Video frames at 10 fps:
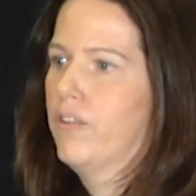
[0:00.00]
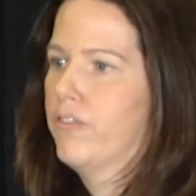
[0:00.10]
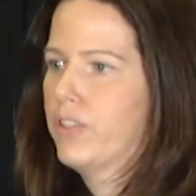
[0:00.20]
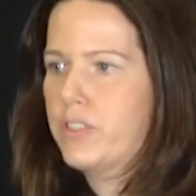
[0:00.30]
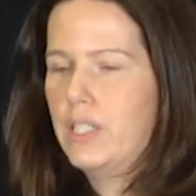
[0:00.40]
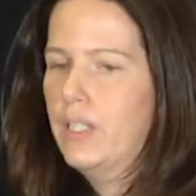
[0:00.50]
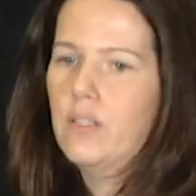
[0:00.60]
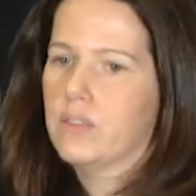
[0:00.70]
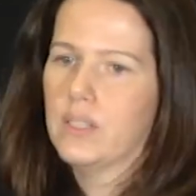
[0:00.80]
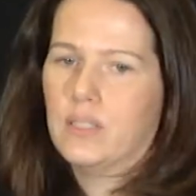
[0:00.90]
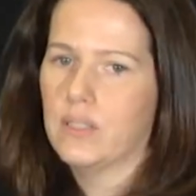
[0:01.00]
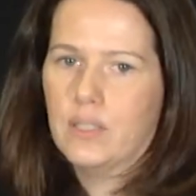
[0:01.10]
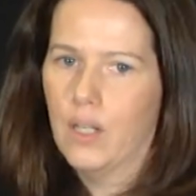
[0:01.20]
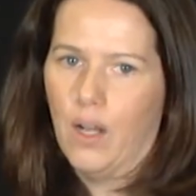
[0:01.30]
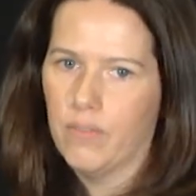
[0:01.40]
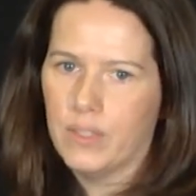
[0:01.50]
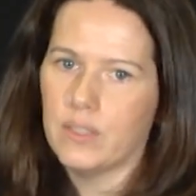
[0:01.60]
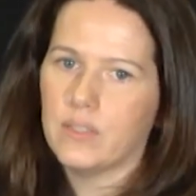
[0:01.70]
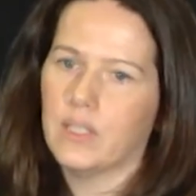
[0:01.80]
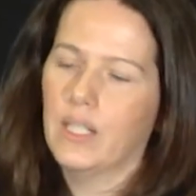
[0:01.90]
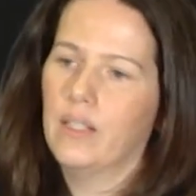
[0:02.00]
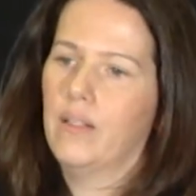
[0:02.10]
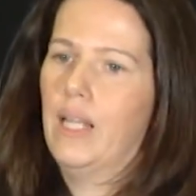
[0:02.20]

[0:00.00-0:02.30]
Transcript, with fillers: For CEOs, this is an obvious thing.